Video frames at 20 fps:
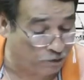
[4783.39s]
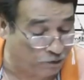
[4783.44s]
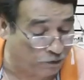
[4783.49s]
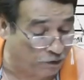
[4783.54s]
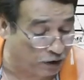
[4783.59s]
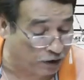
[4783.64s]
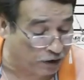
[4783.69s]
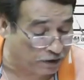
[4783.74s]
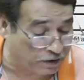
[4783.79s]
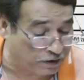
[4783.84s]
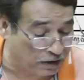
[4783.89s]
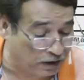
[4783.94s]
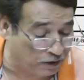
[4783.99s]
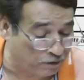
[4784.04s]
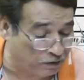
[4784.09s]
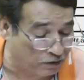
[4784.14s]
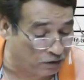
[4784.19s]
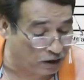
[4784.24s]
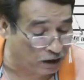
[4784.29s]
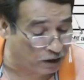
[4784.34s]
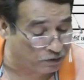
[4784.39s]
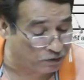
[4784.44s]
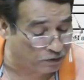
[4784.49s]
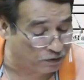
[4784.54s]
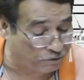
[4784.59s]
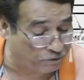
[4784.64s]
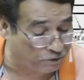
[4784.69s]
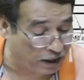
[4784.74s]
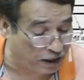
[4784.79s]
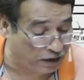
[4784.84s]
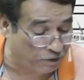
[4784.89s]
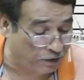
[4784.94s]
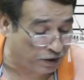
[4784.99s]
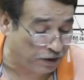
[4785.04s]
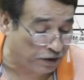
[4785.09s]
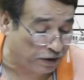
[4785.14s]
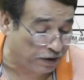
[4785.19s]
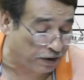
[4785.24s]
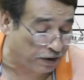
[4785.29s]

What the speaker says: 47,500.